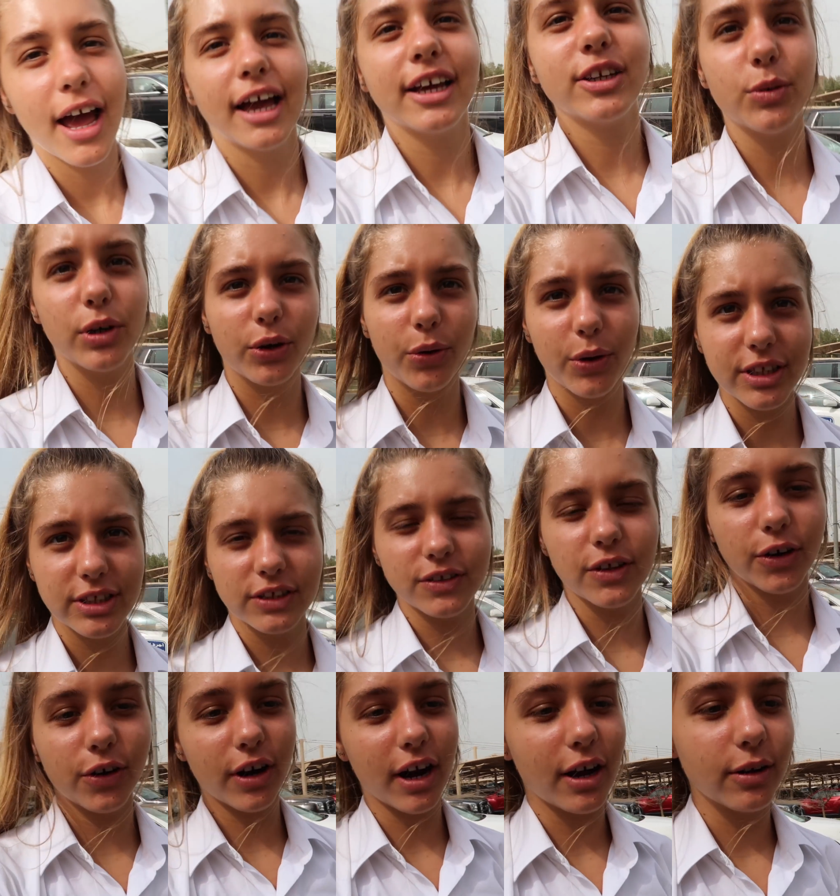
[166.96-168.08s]
and we're going to
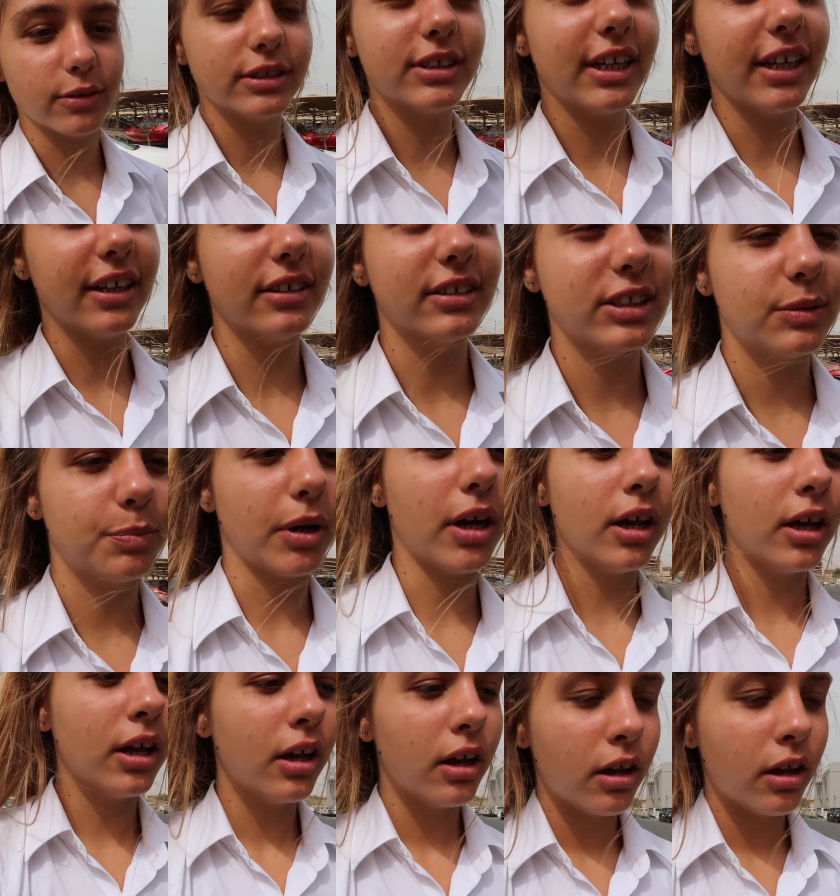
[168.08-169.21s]
the Ground Nail Spa.